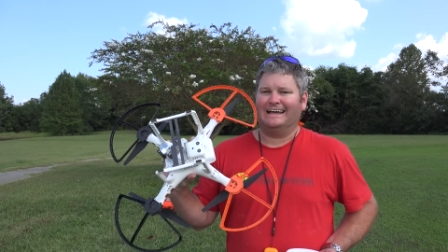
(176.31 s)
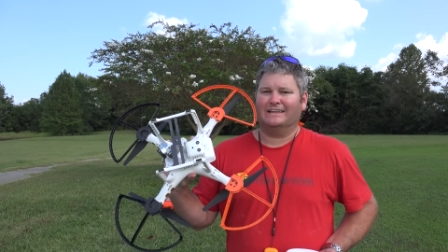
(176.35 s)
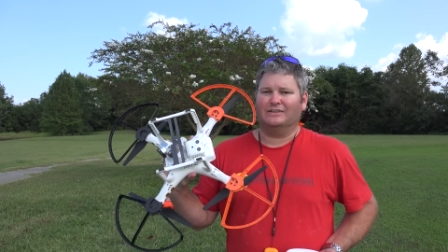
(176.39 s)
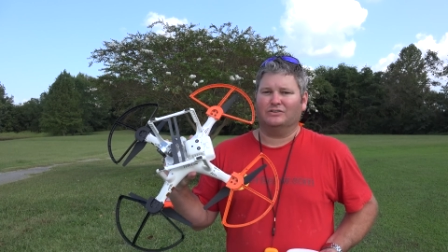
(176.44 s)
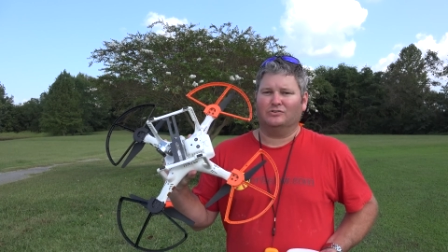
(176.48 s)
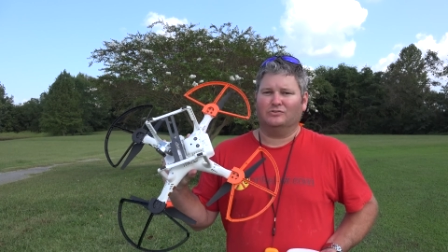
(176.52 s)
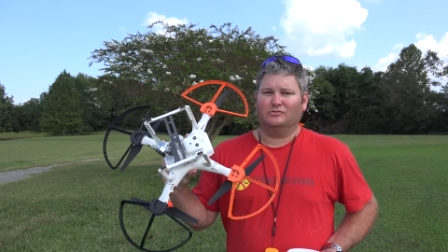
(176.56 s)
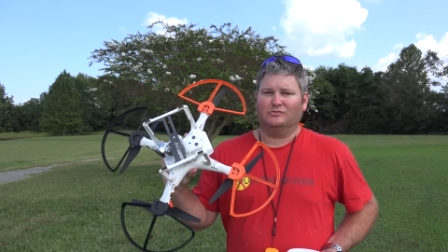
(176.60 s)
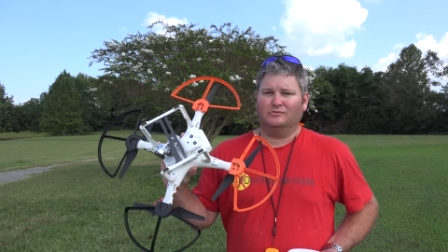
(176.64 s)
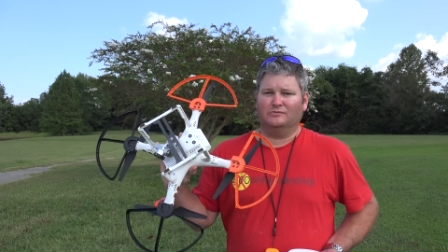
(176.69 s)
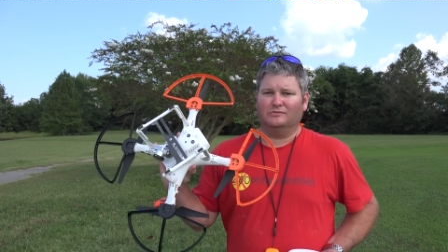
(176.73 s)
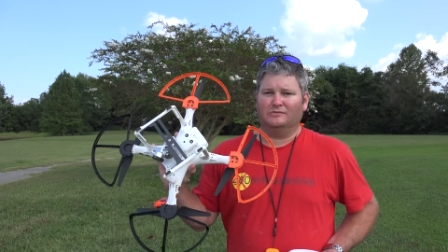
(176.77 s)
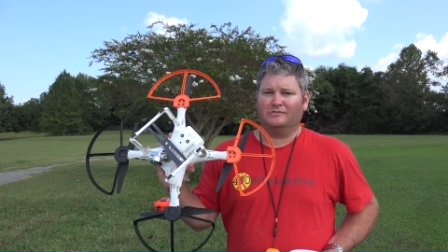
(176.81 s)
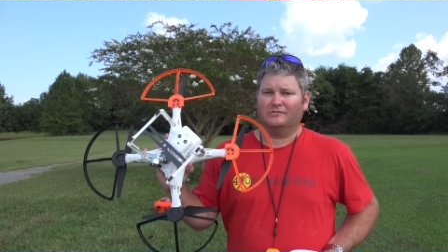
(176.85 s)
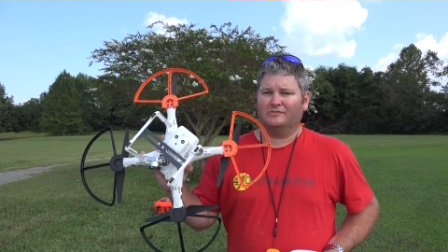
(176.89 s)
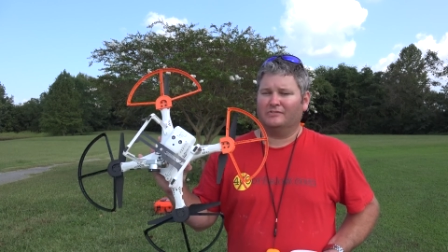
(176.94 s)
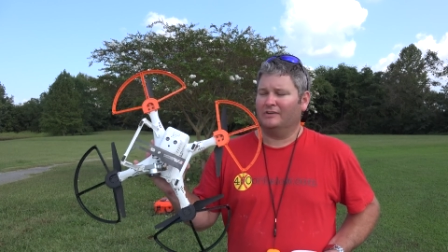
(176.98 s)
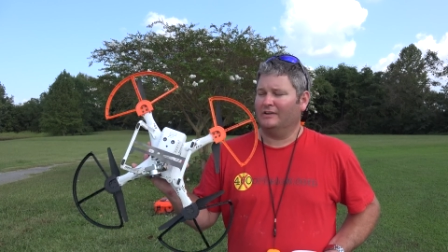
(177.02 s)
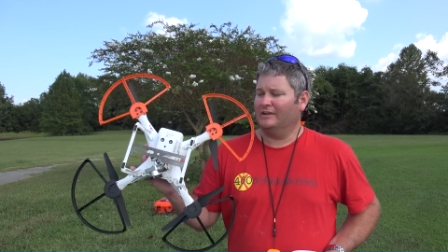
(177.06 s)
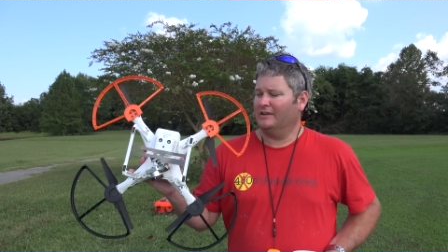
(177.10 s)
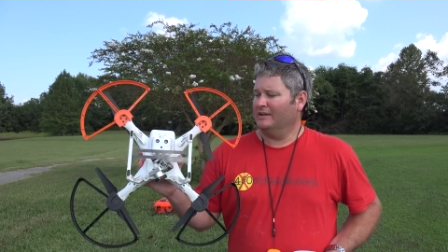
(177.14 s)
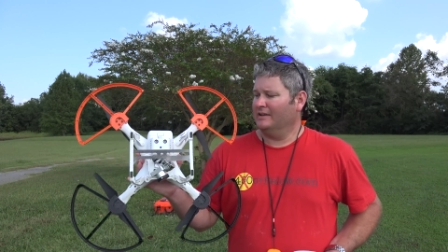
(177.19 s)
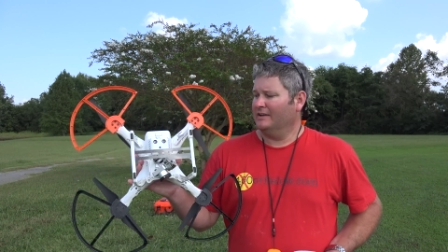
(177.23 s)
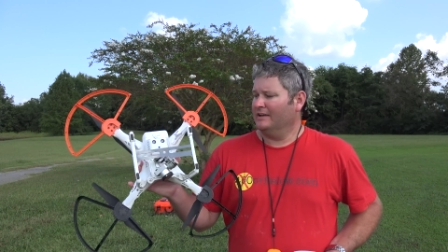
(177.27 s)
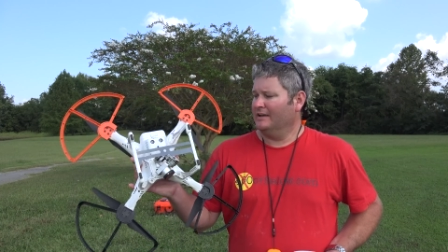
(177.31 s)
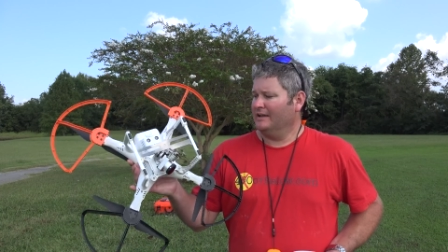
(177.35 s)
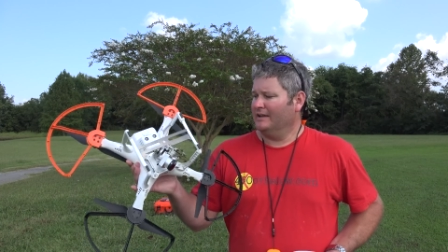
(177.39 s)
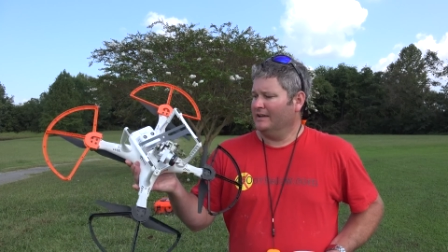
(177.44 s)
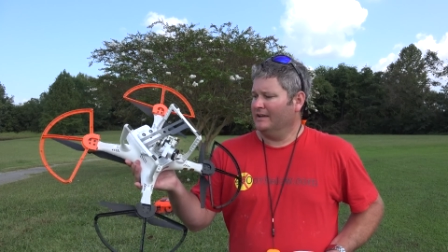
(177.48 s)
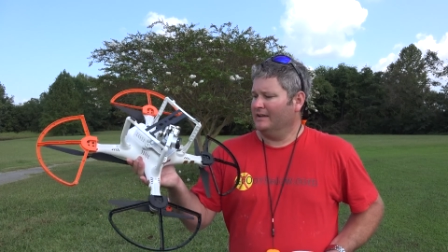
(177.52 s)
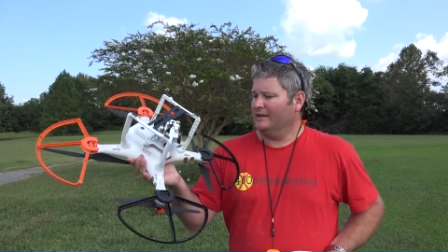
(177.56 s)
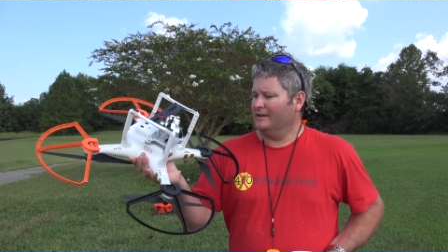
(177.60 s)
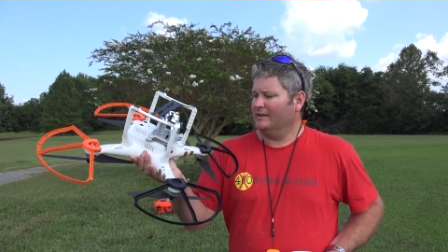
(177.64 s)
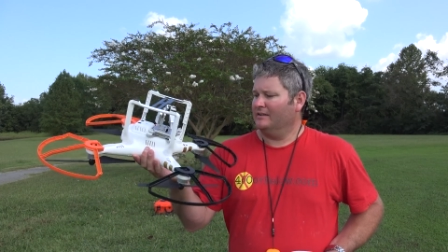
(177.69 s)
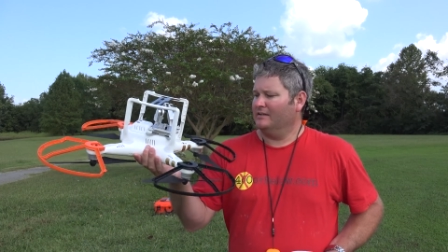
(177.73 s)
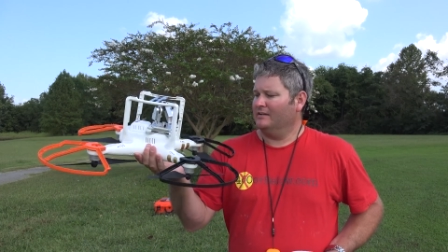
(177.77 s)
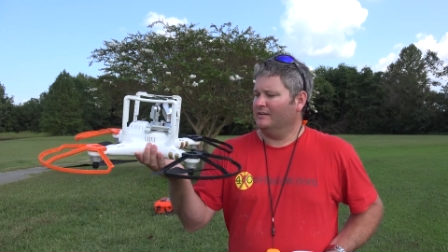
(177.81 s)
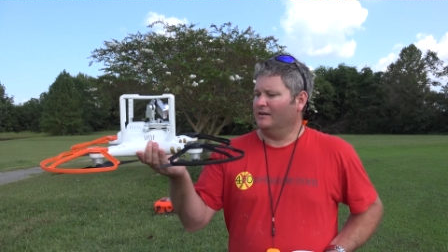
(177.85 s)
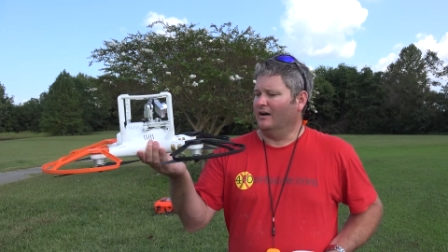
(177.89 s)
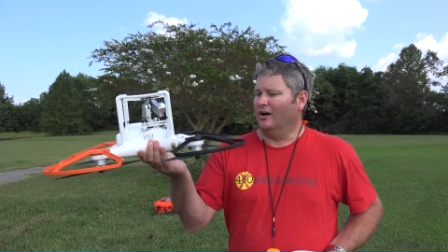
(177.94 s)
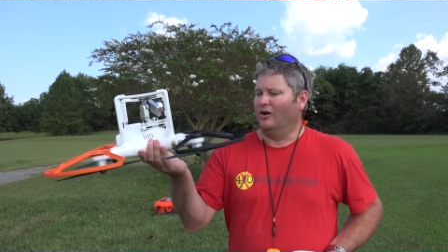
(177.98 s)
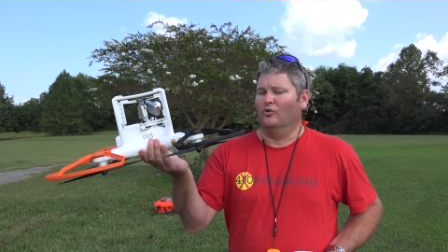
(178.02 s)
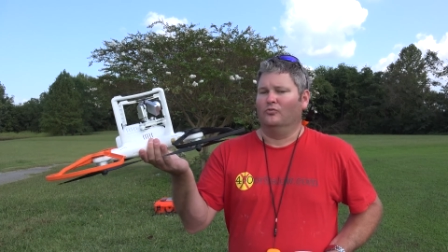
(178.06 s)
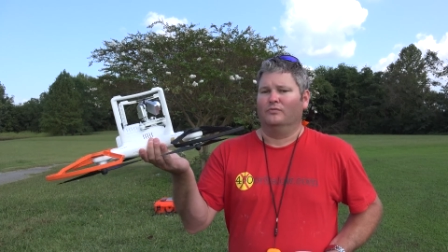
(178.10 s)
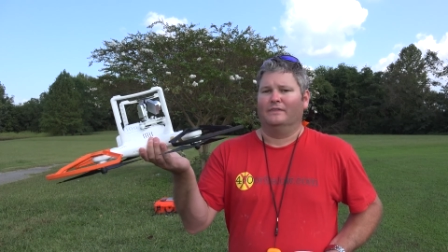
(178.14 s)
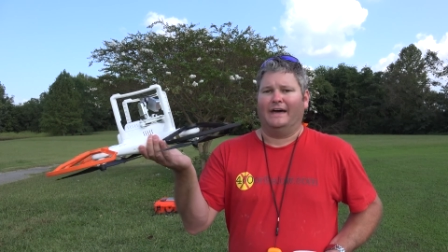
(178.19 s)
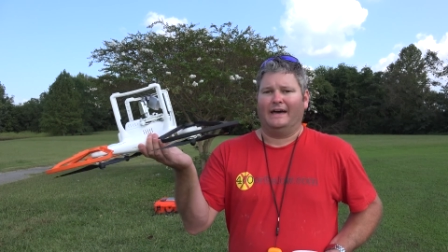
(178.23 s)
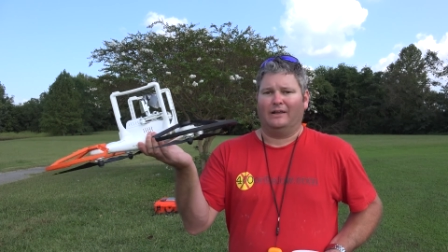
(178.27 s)
use
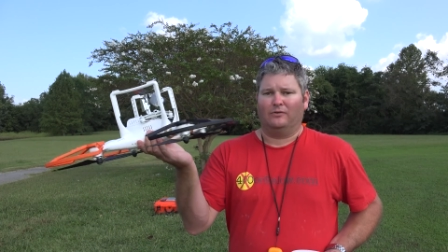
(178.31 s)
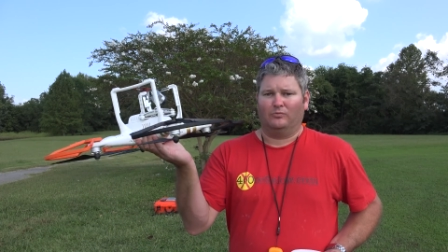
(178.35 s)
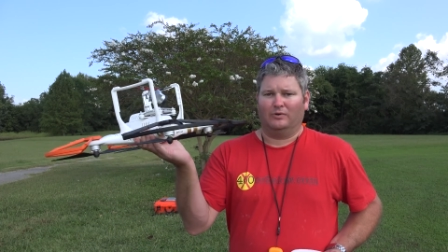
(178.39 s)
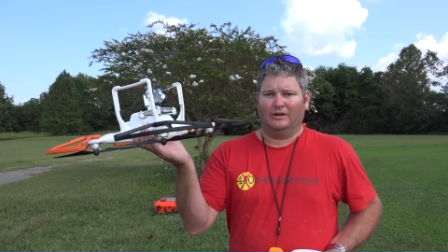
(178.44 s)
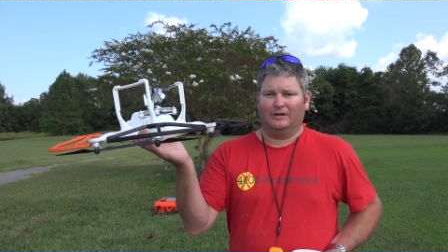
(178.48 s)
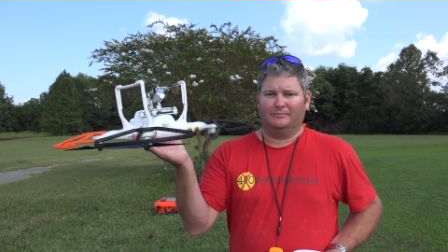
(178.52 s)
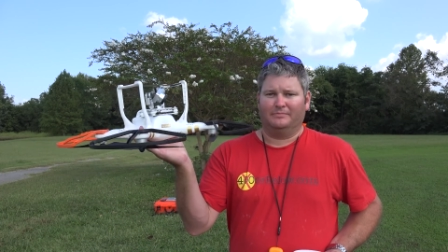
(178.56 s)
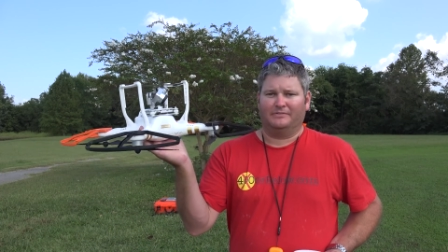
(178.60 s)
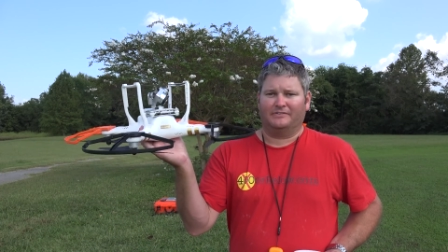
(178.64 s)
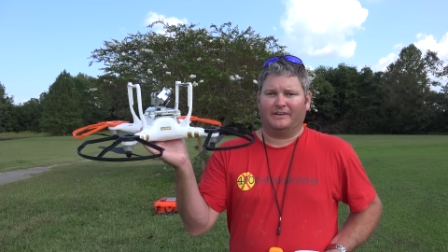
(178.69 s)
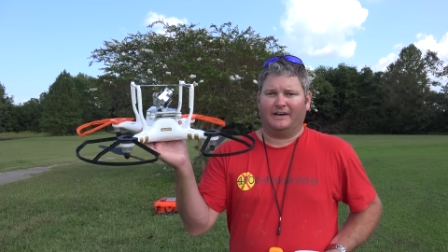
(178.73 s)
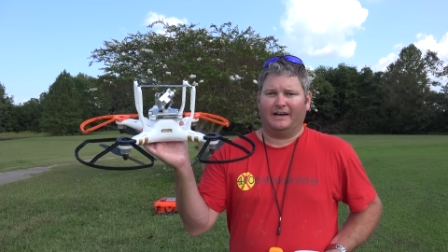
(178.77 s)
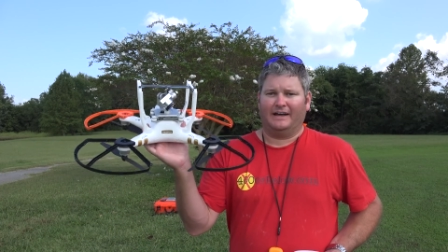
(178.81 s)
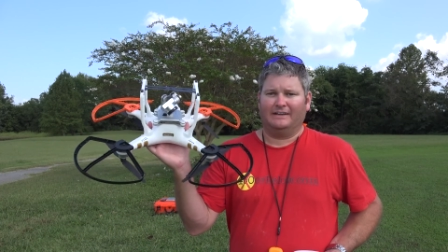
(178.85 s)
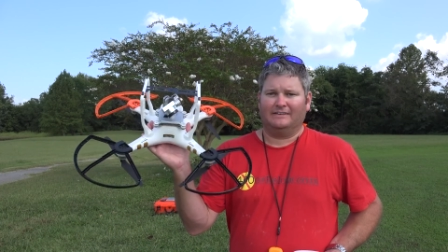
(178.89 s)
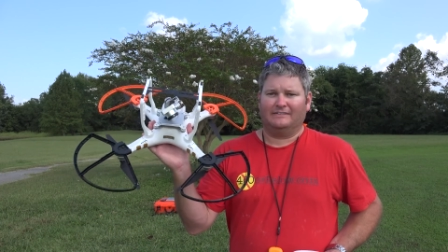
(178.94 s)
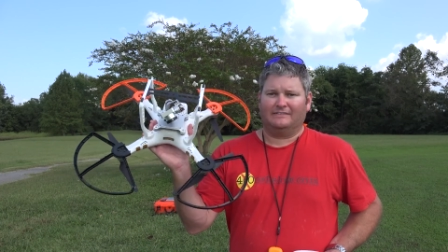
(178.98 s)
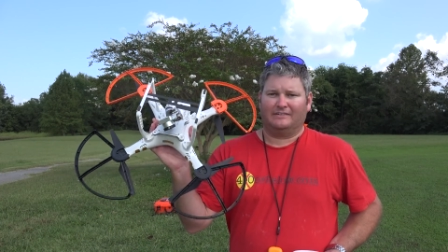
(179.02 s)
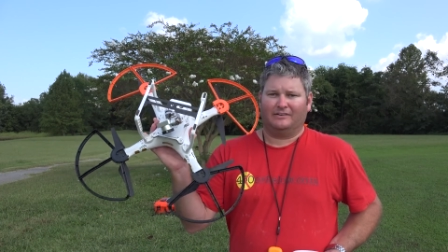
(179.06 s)
on that website.